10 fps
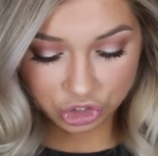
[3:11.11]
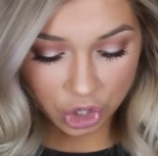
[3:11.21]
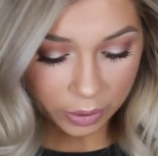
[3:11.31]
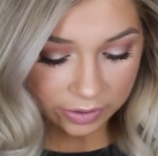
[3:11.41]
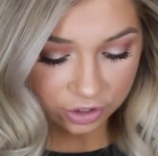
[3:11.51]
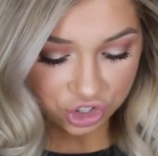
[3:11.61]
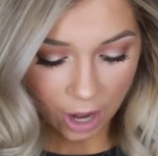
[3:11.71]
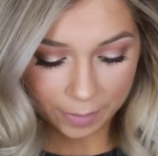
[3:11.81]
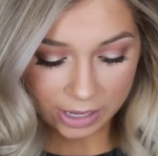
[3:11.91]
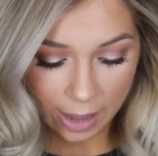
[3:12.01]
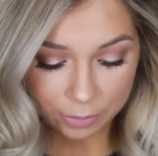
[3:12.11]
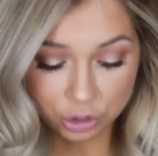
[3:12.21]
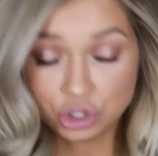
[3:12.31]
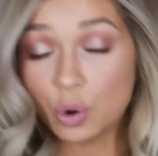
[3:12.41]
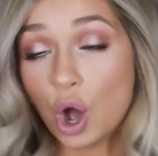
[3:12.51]
Dote is a shopping app. You
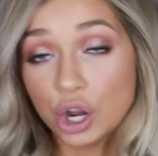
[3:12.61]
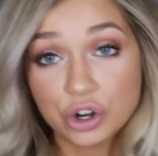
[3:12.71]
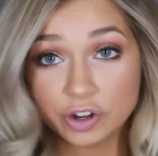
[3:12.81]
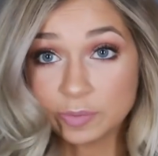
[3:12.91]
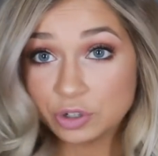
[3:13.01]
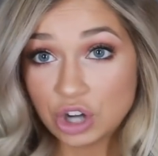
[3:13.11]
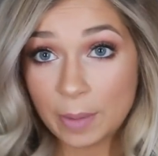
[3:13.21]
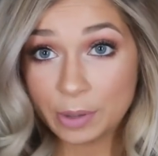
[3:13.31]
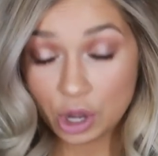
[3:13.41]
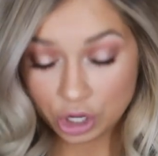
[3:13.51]
can do all your Christmas shopping